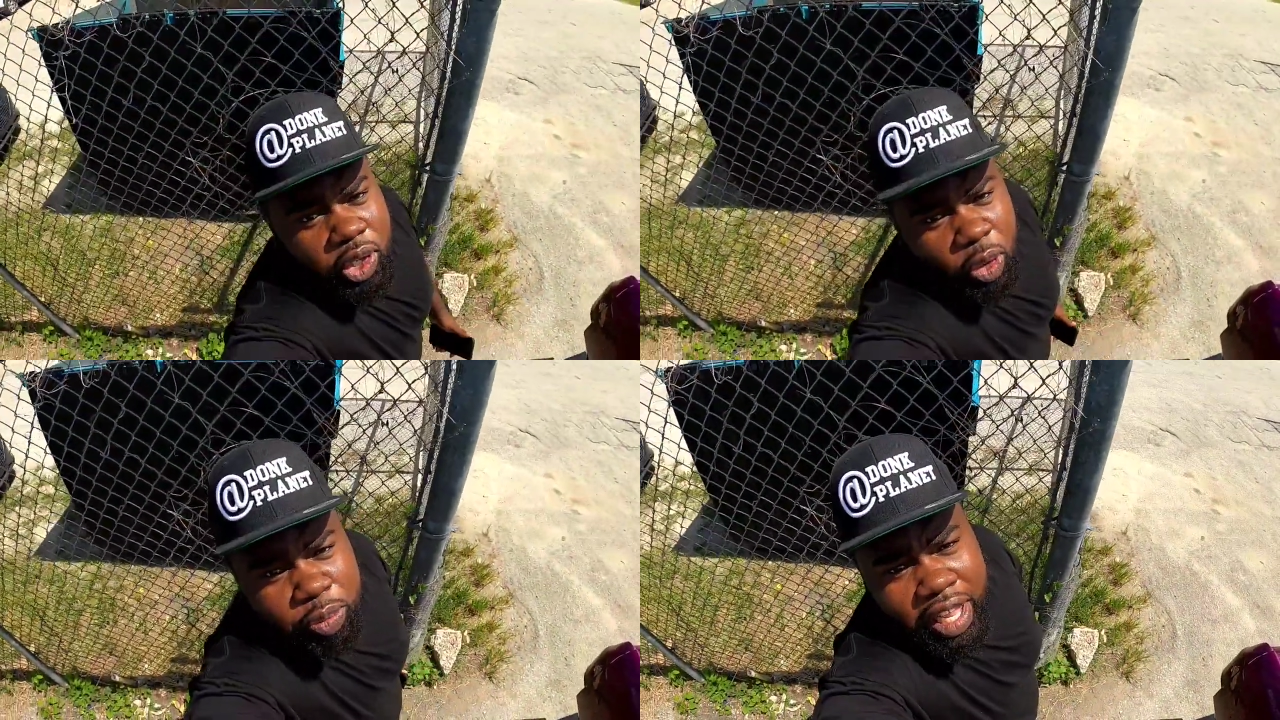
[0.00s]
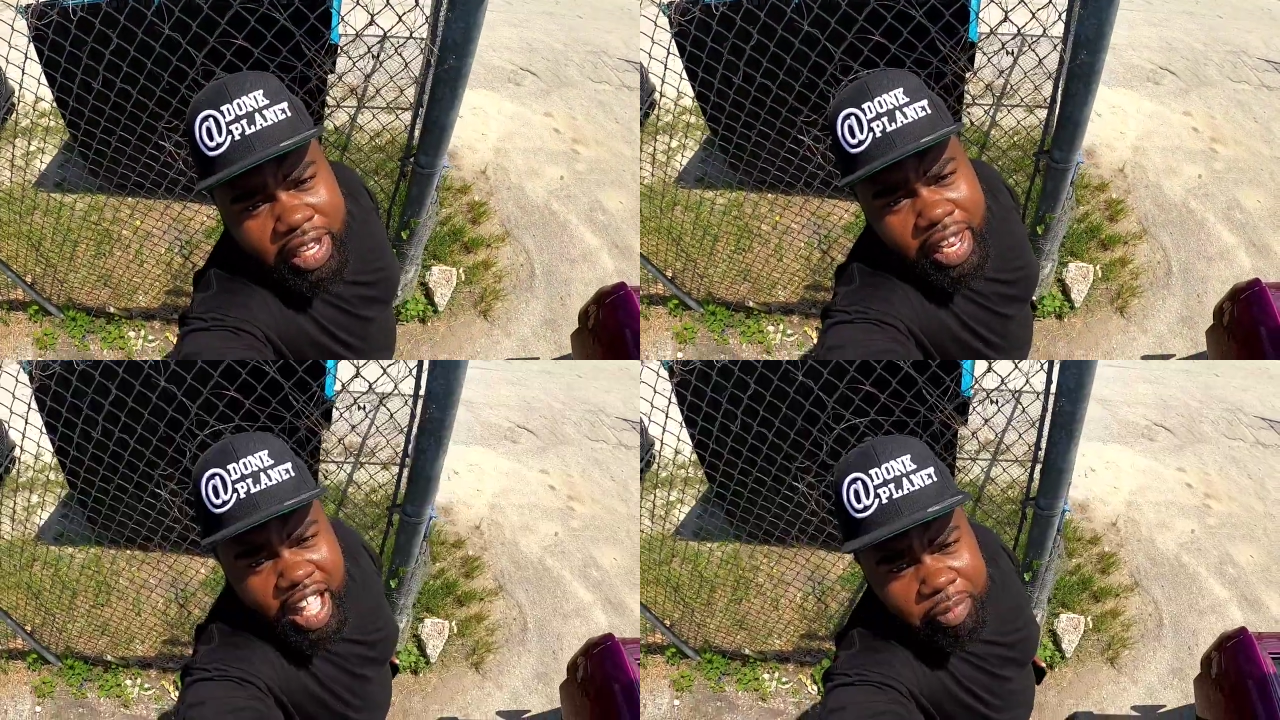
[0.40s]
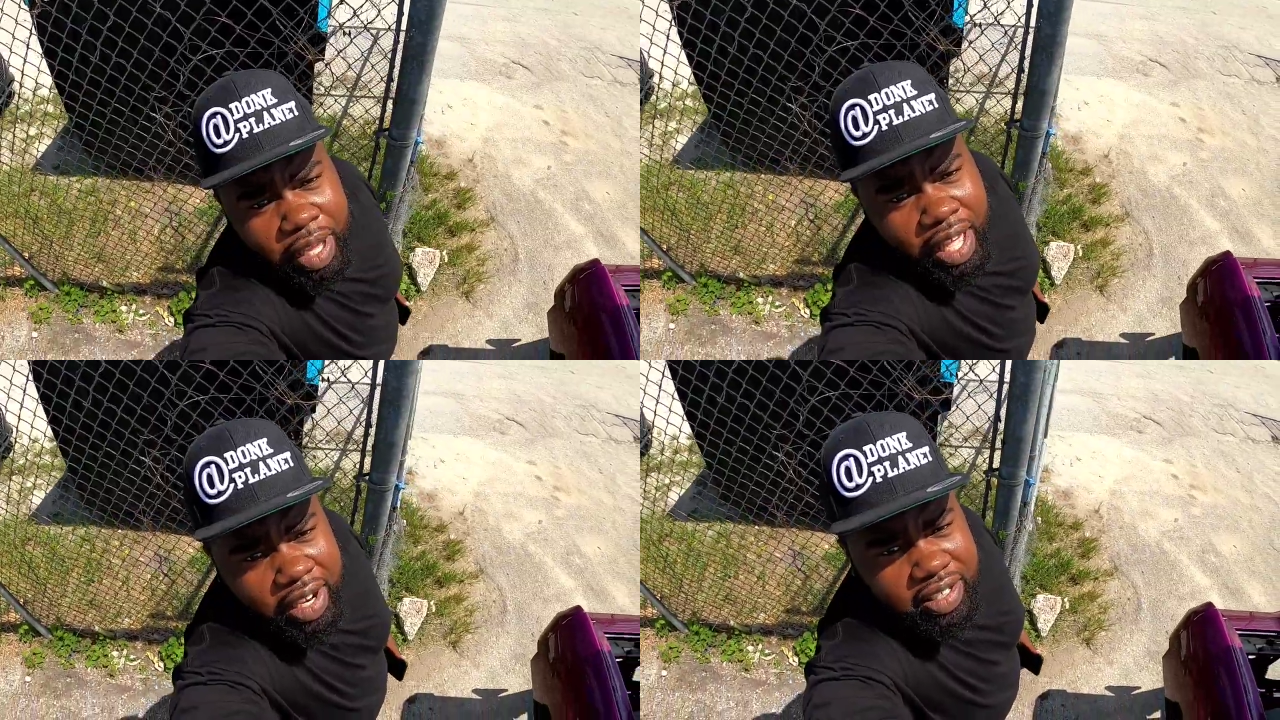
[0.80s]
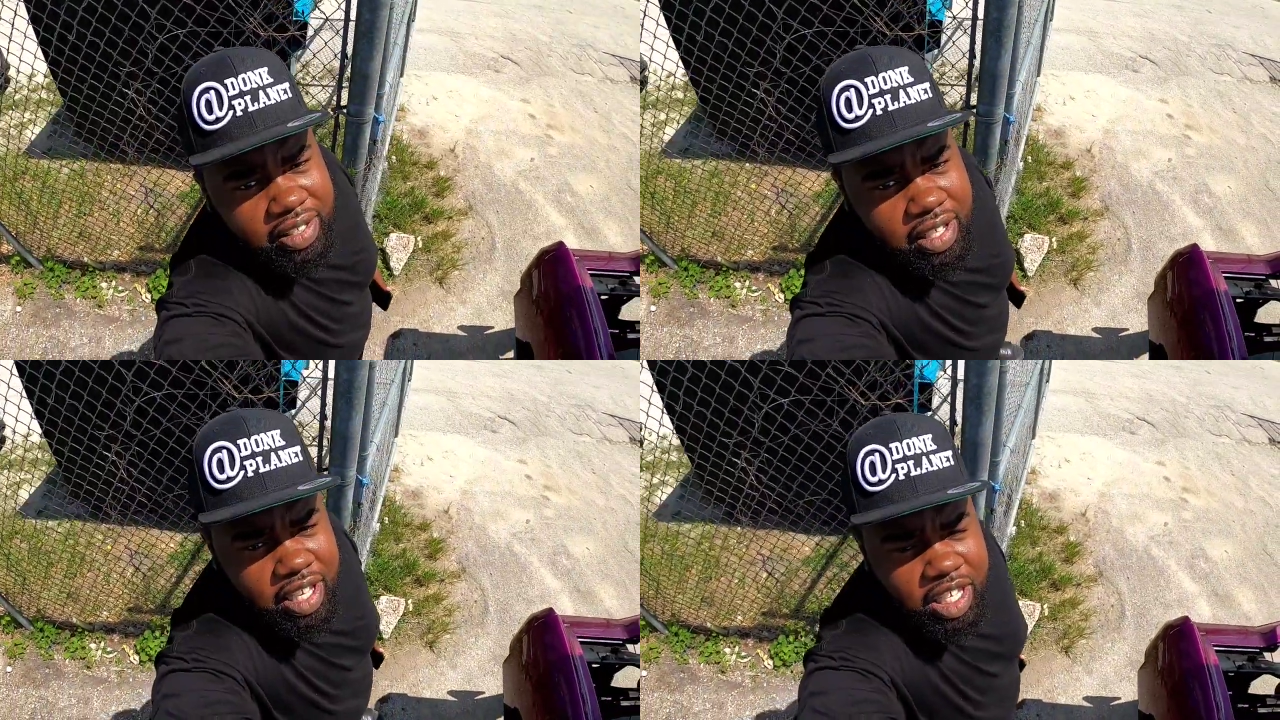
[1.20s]
Donk Planet Live behind the
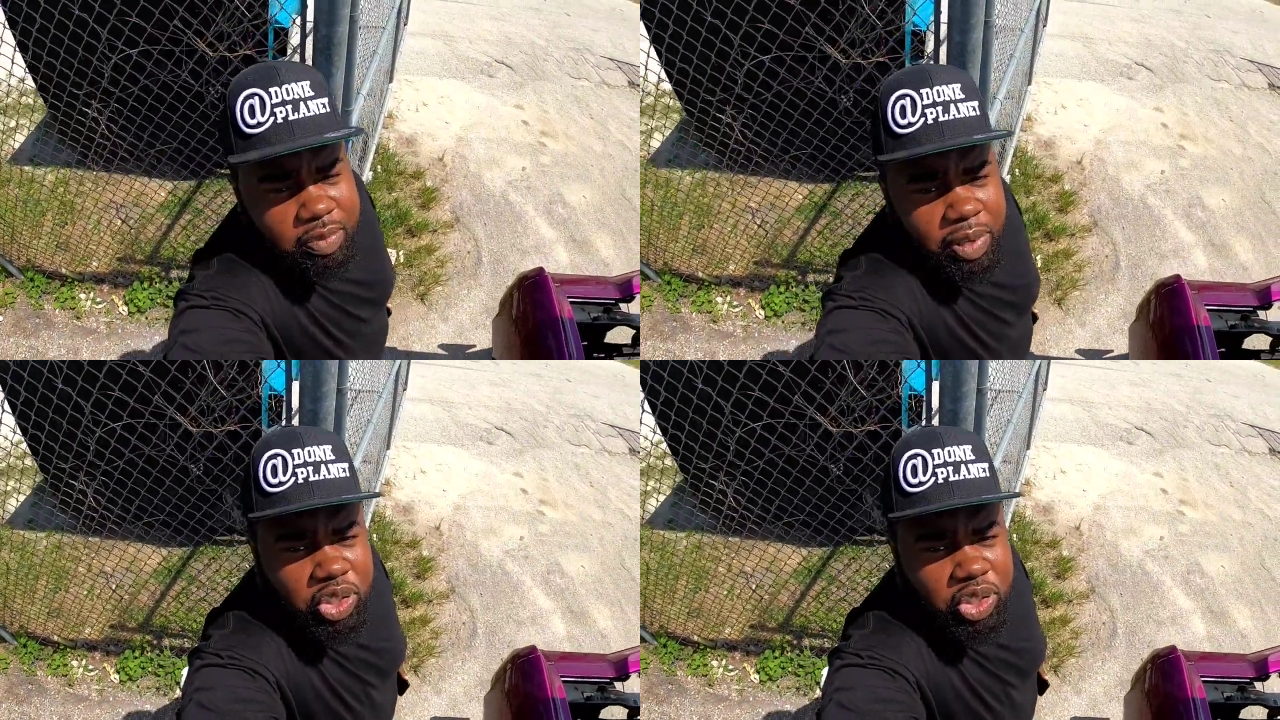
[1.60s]
scenes.